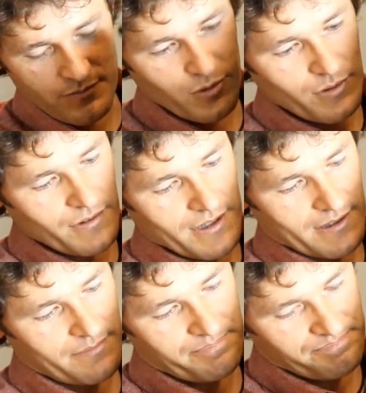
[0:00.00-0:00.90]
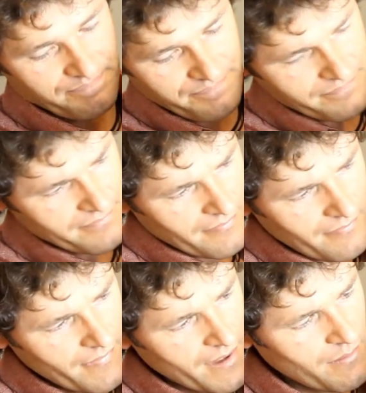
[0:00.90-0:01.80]
a
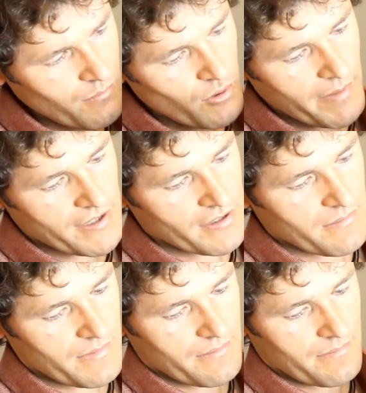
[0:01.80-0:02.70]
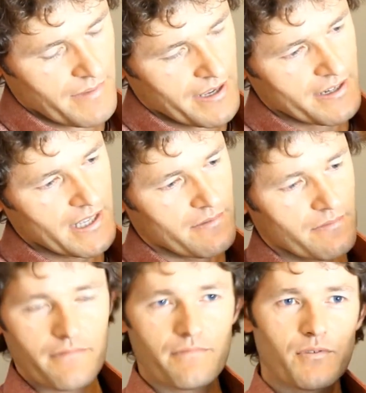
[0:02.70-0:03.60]
match made in
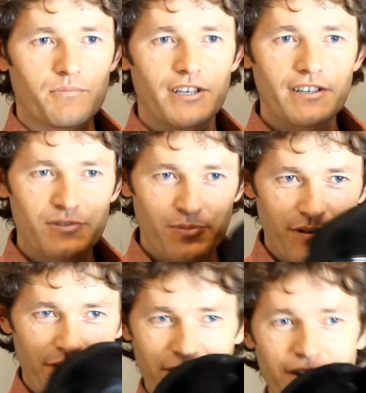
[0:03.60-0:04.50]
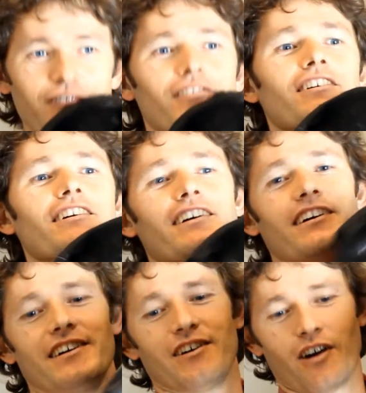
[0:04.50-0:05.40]
heaven from Tigon's point of view.
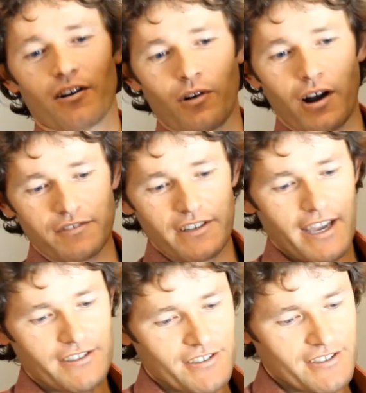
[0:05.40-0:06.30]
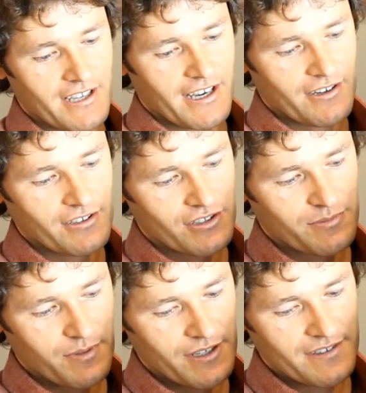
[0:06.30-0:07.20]
I arrived in Kazakhstan. I'd
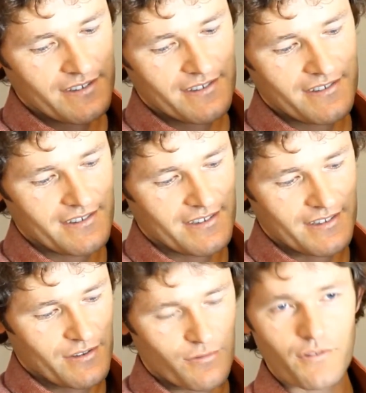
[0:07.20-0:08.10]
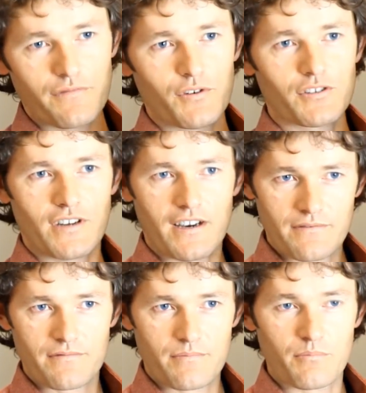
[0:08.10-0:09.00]
just been through the first
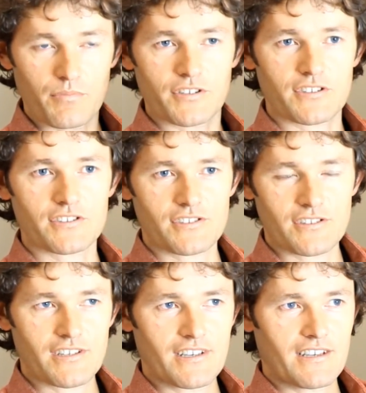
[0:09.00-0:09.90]
kind of blizzards.